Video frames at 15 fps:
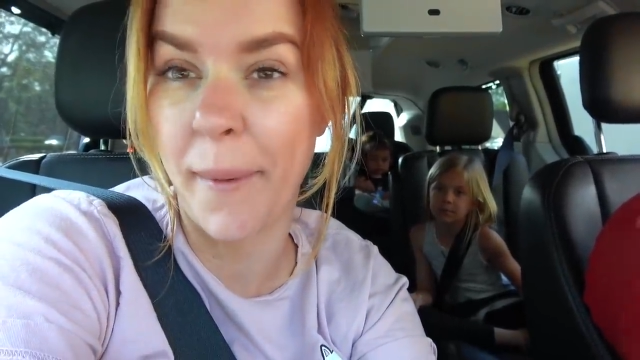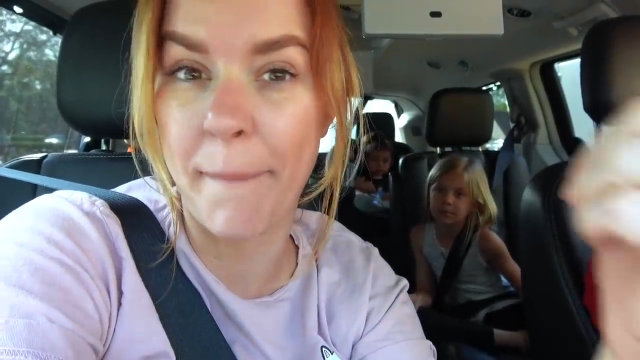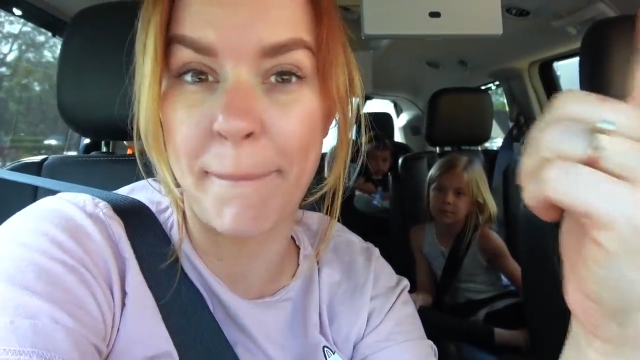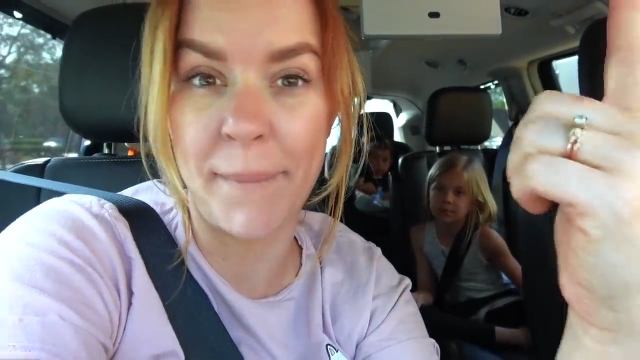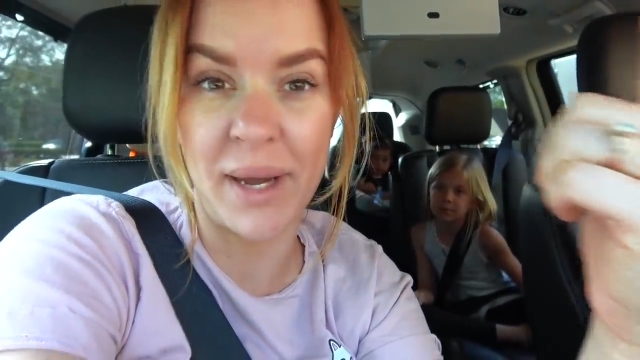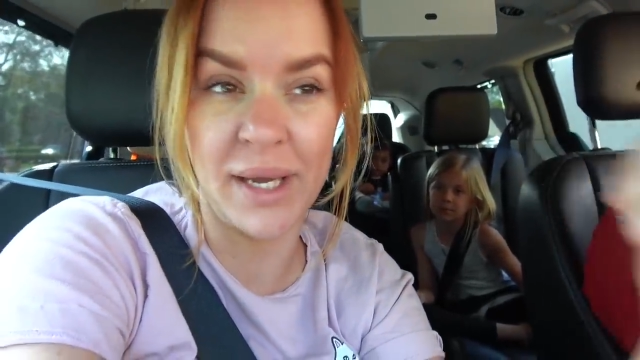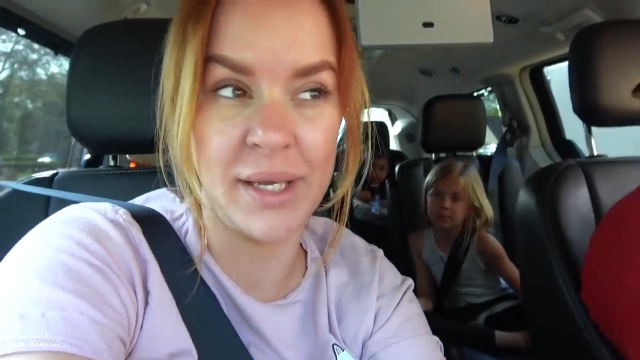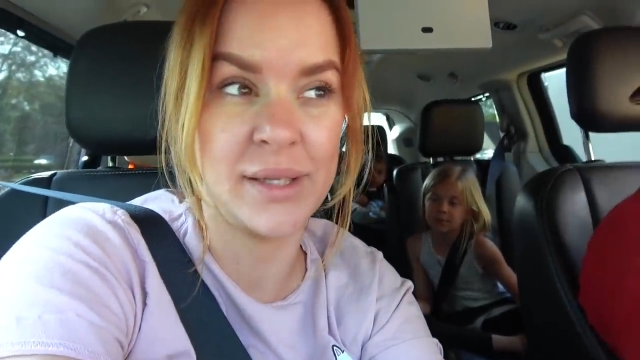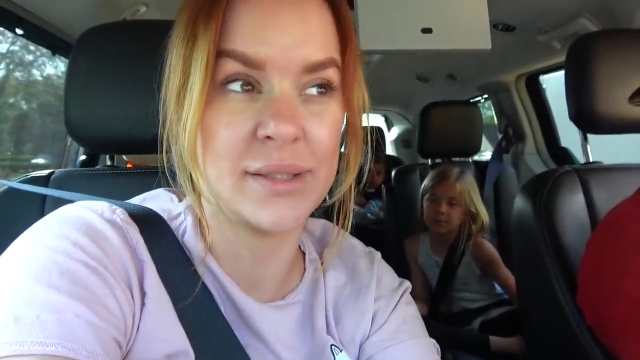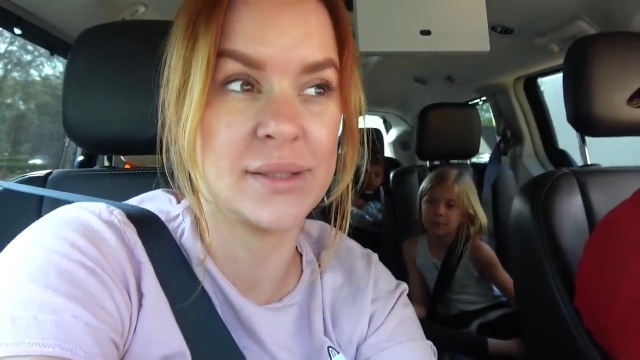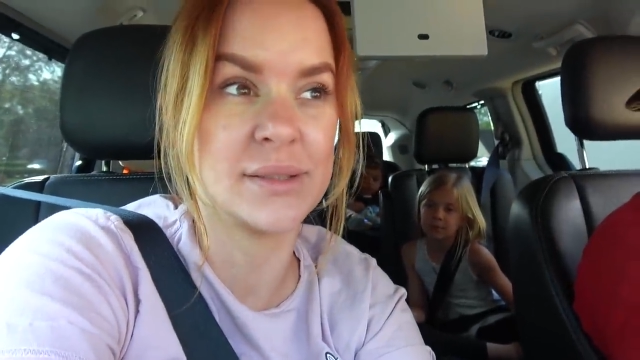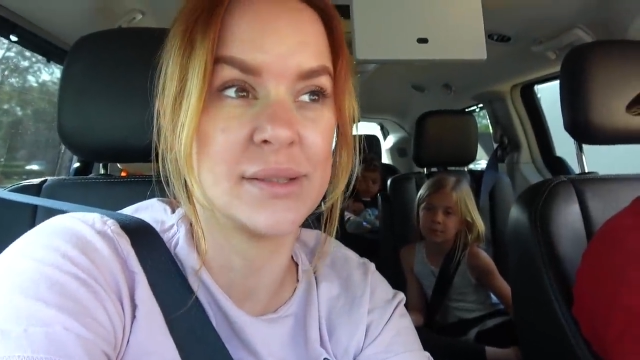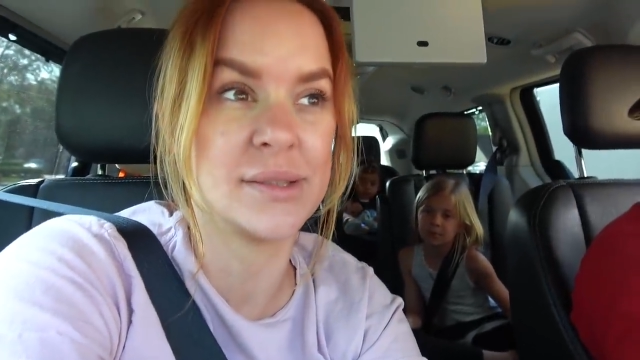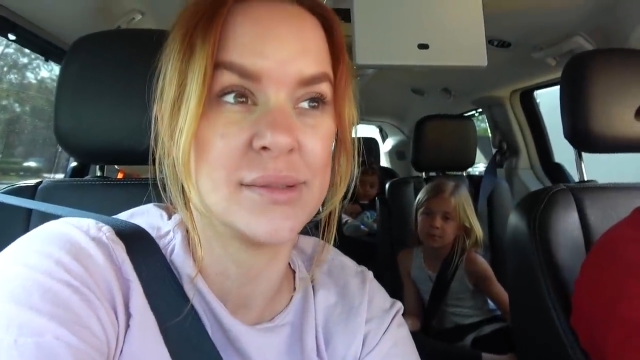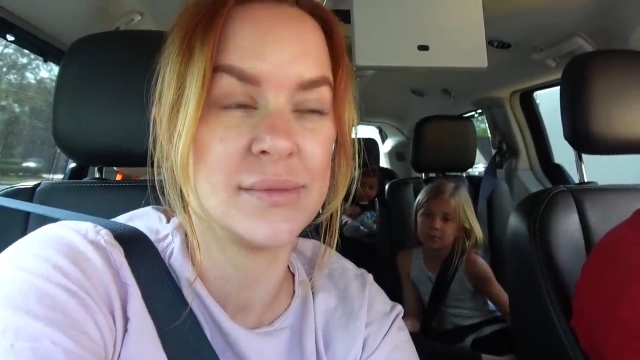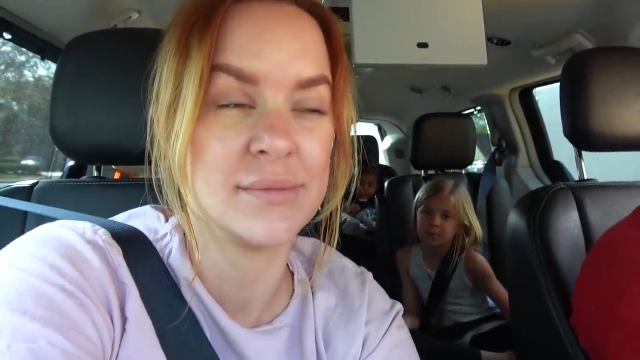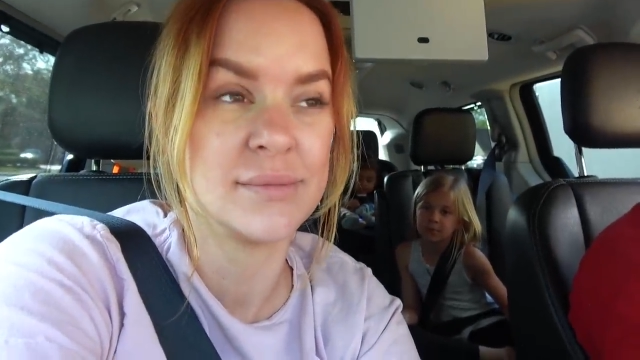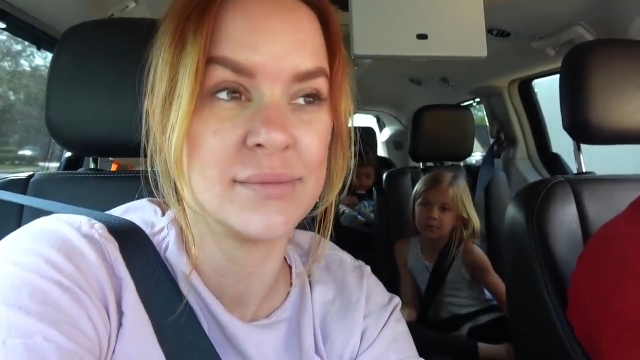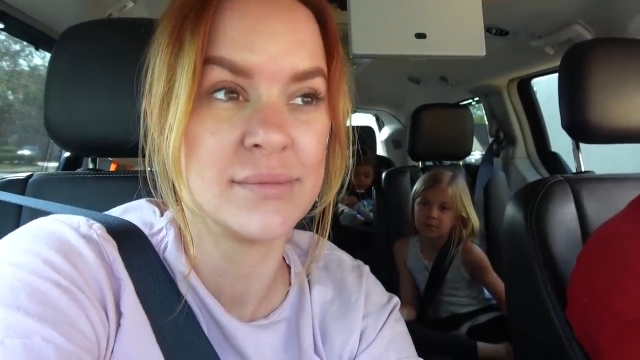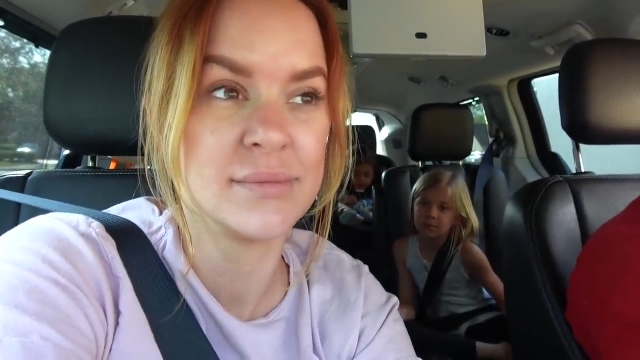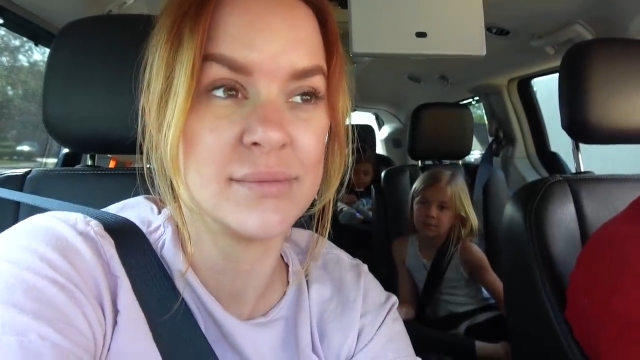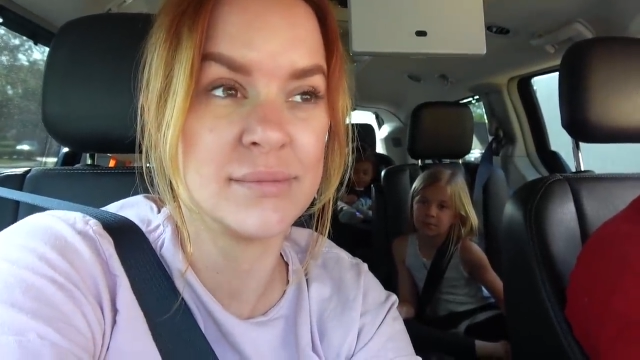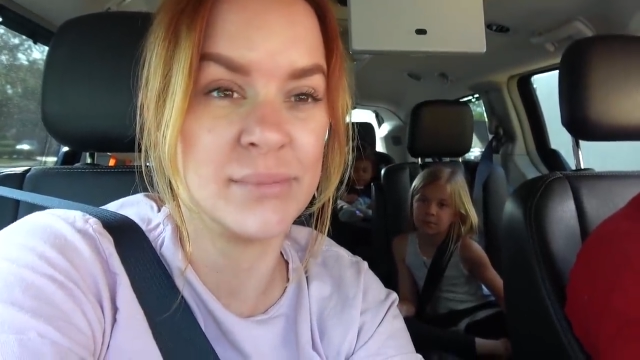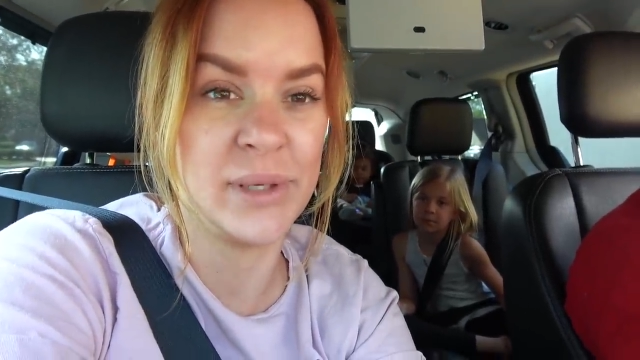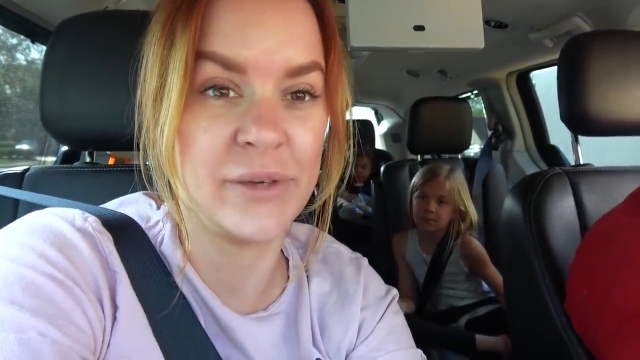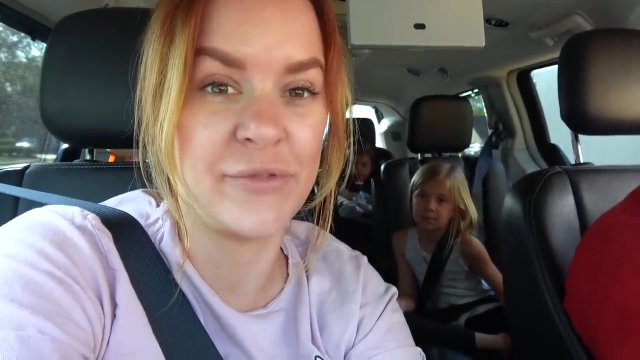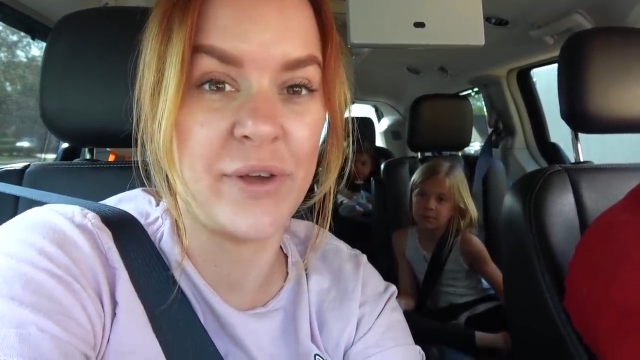might be a